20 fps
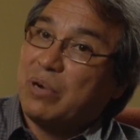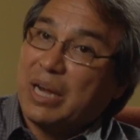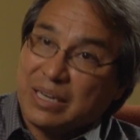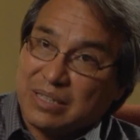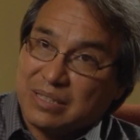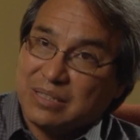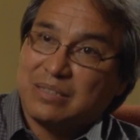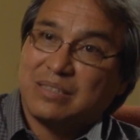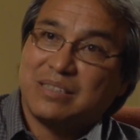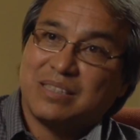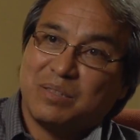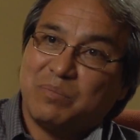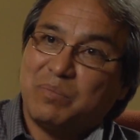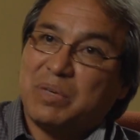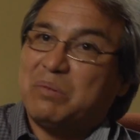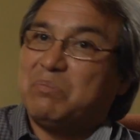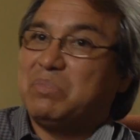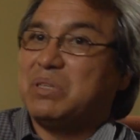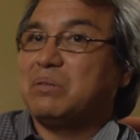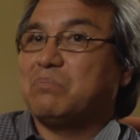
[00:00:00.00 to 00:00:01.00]
practices that
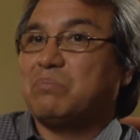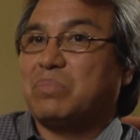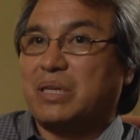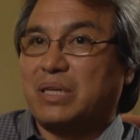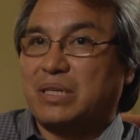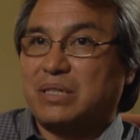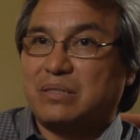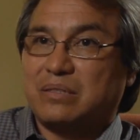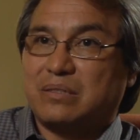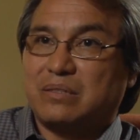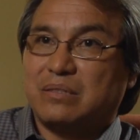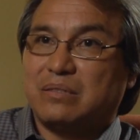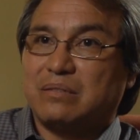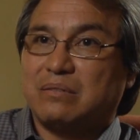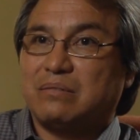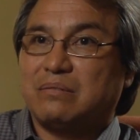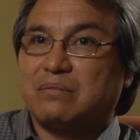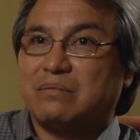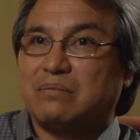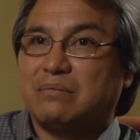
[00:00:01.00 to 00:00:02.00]
may be in place.
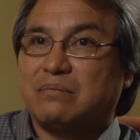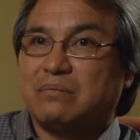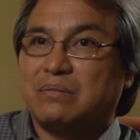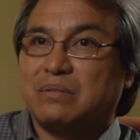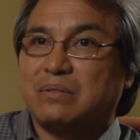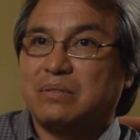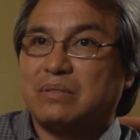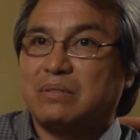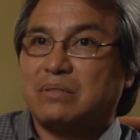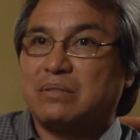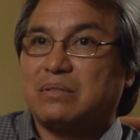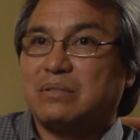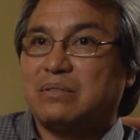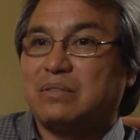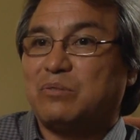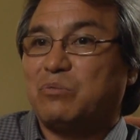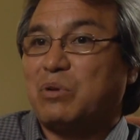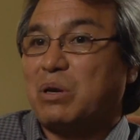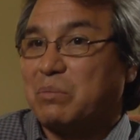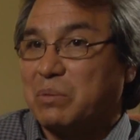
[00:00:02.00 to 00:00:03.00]
And
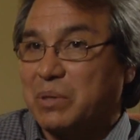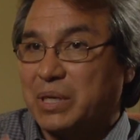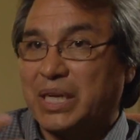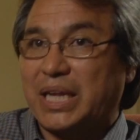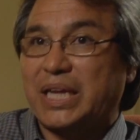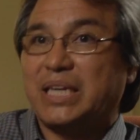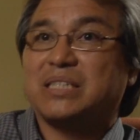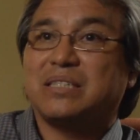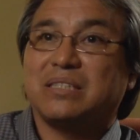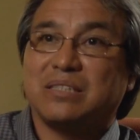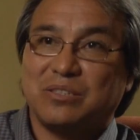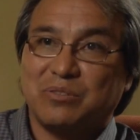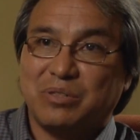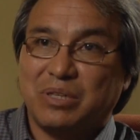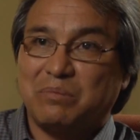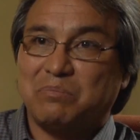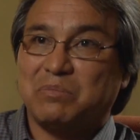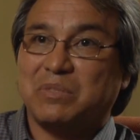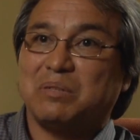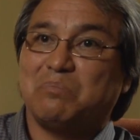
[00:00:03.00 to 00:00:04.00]
the recommendations are
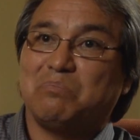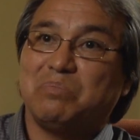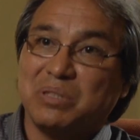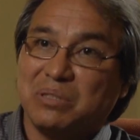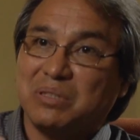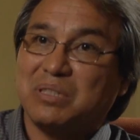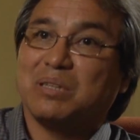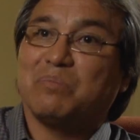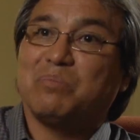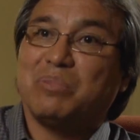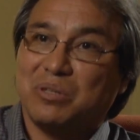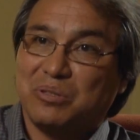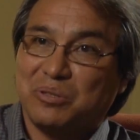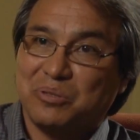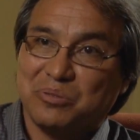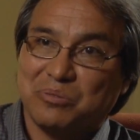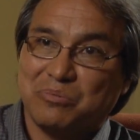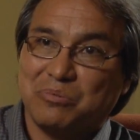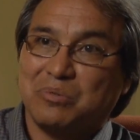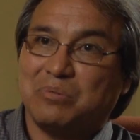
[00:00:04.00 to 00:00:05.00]
aimed at building upon
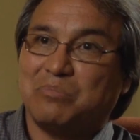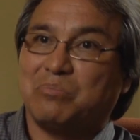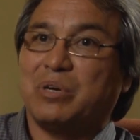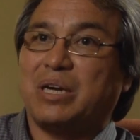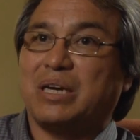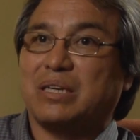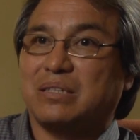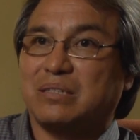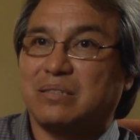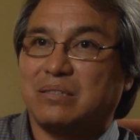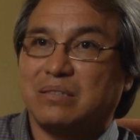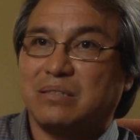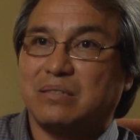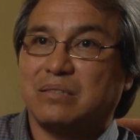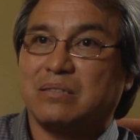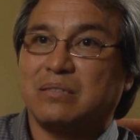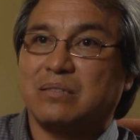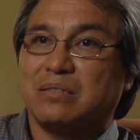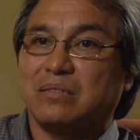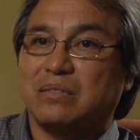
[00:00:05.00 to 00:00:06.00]
those good
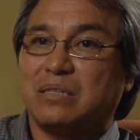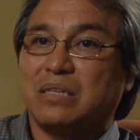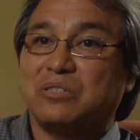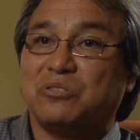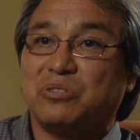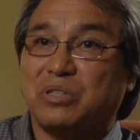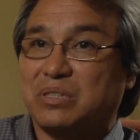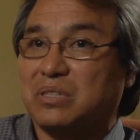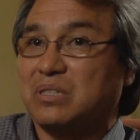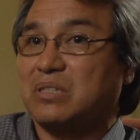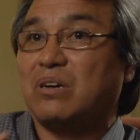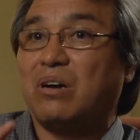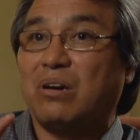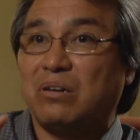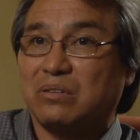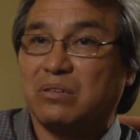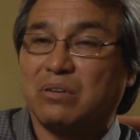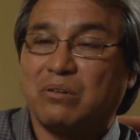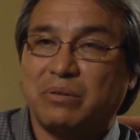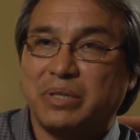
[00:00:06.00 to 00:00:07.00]
practices and addressing
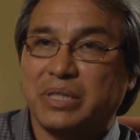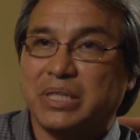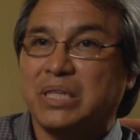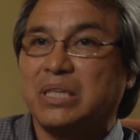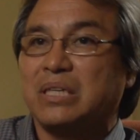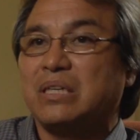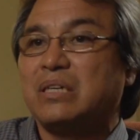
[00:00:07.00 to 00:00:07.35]
ongoing